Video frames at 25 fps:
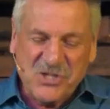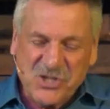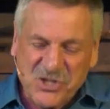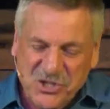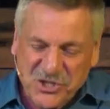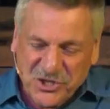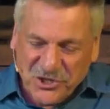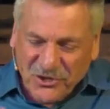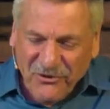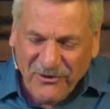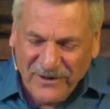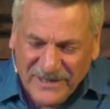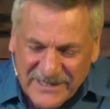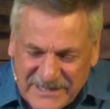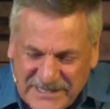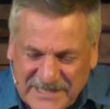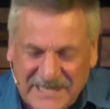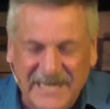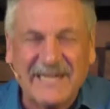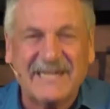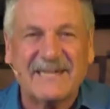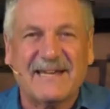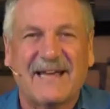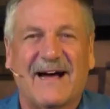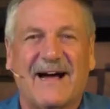assurance
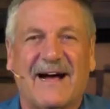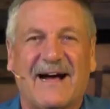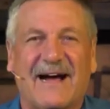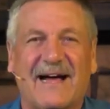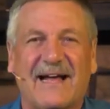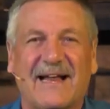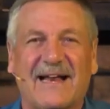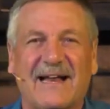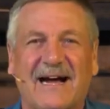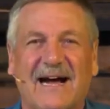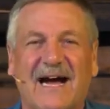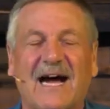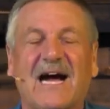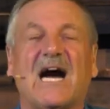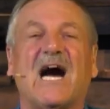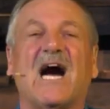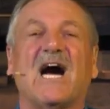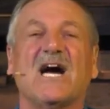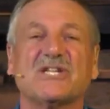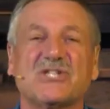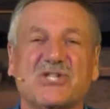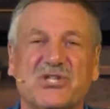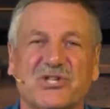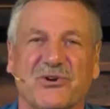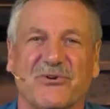in God,
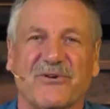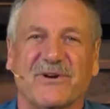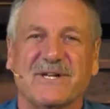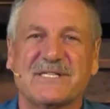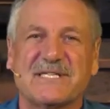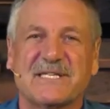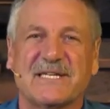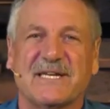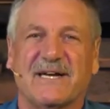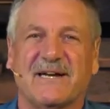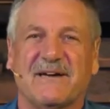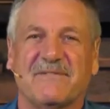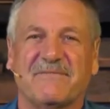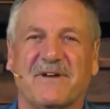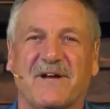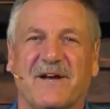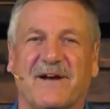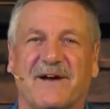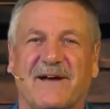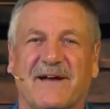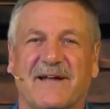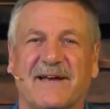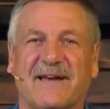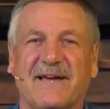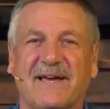assurance of
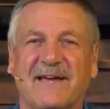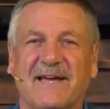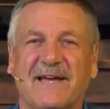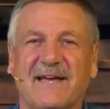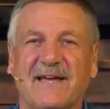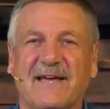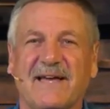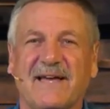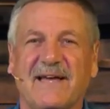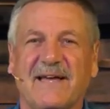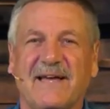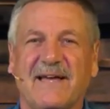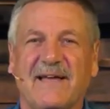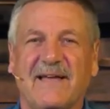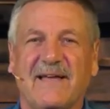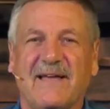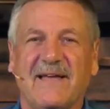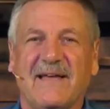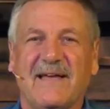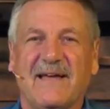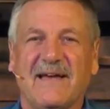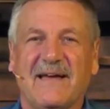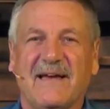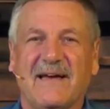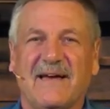God,
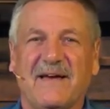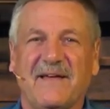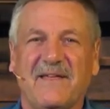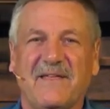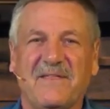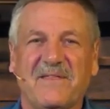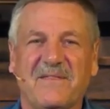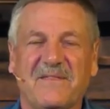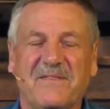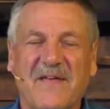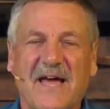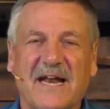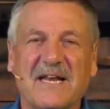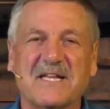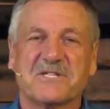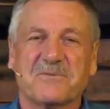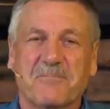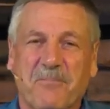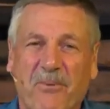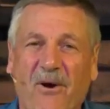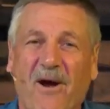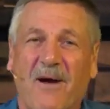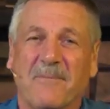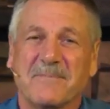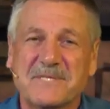that his
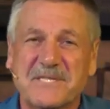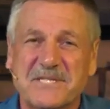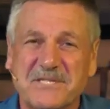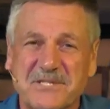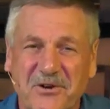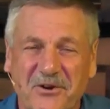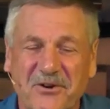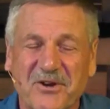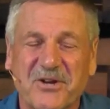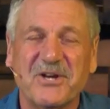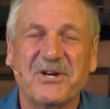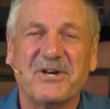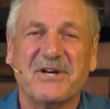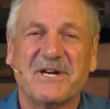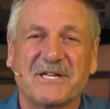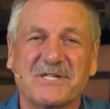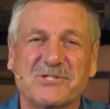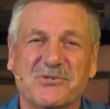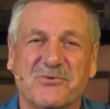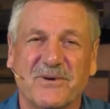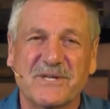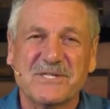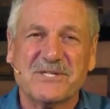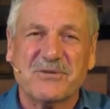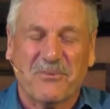promises are good and
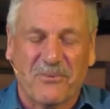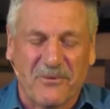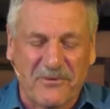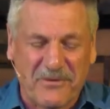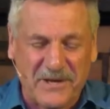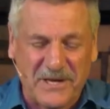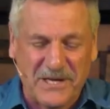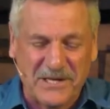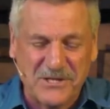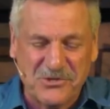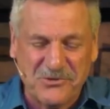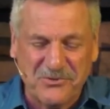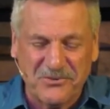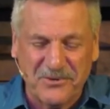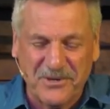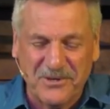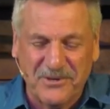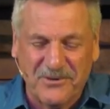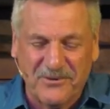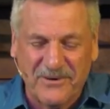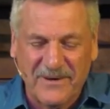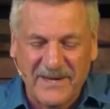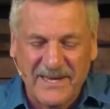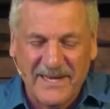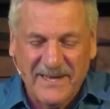trustworthy and
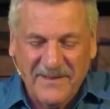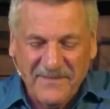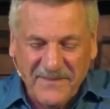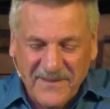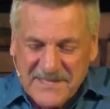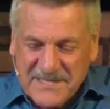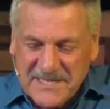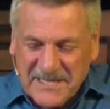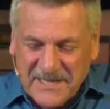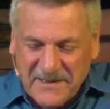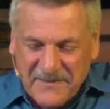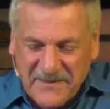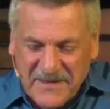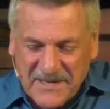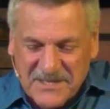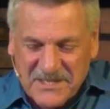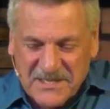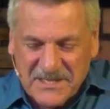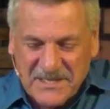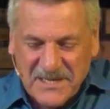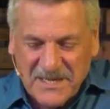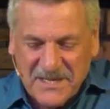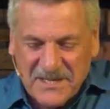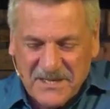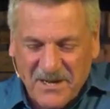true. Listen to
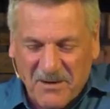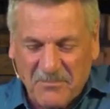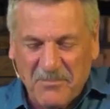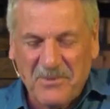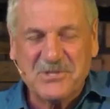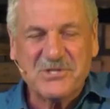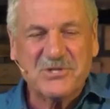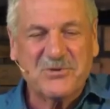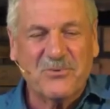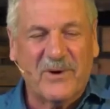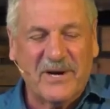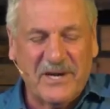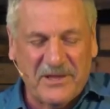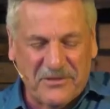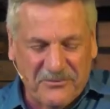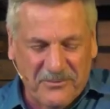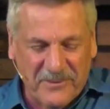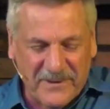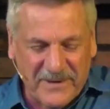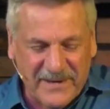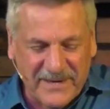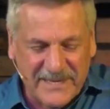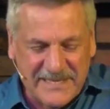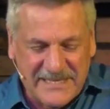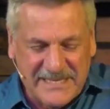this Numbers
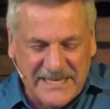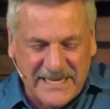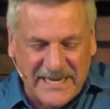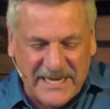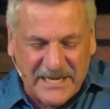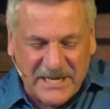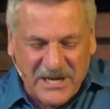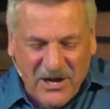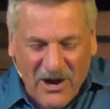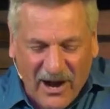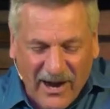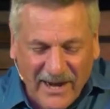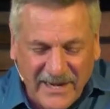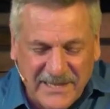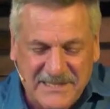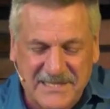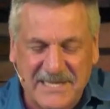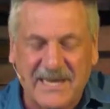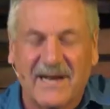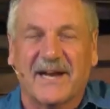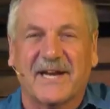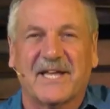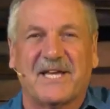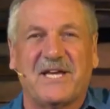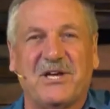23 19. God is
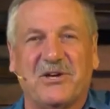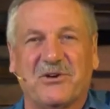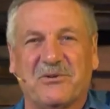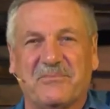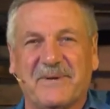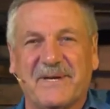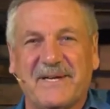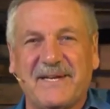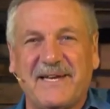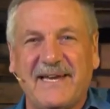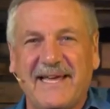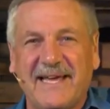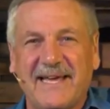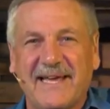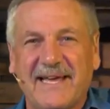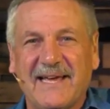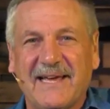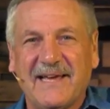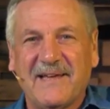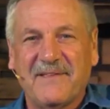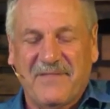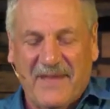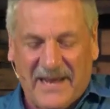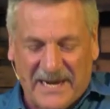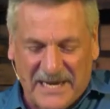not human
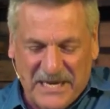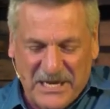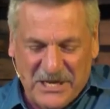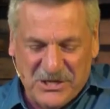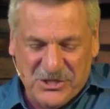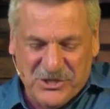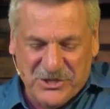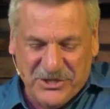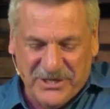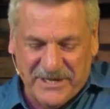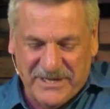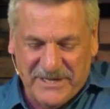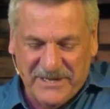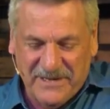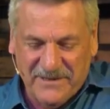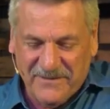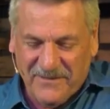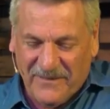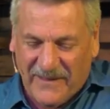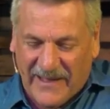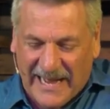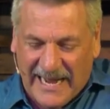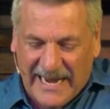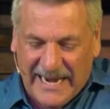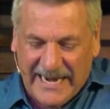that he should
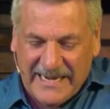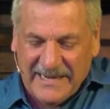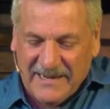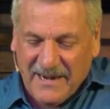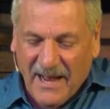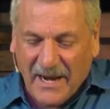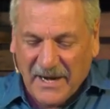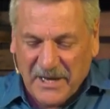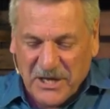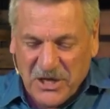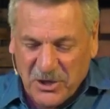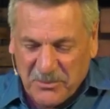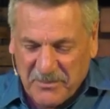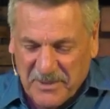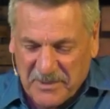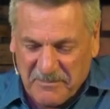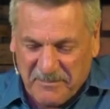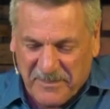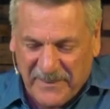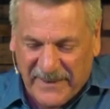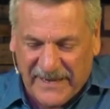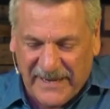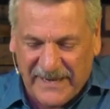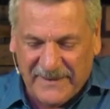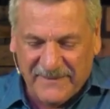lie, not a human
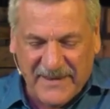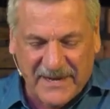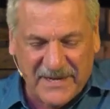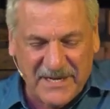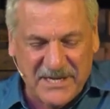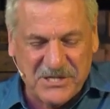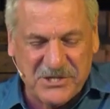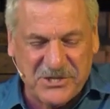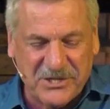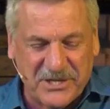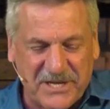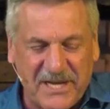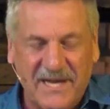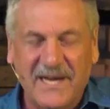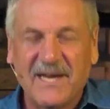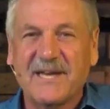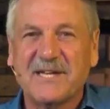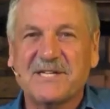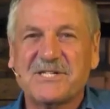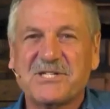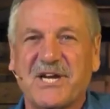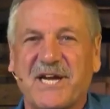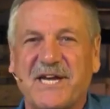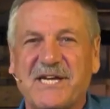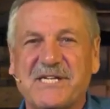being that he should
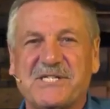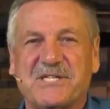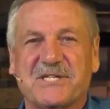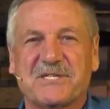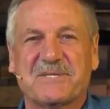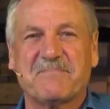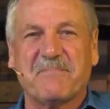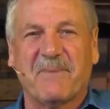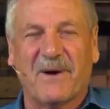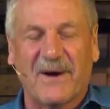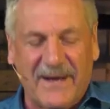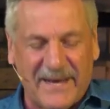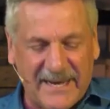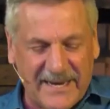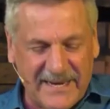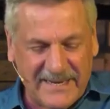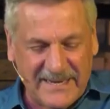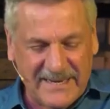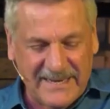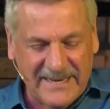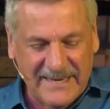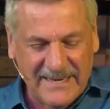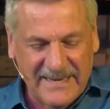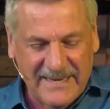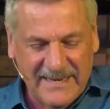change his
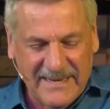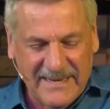mind.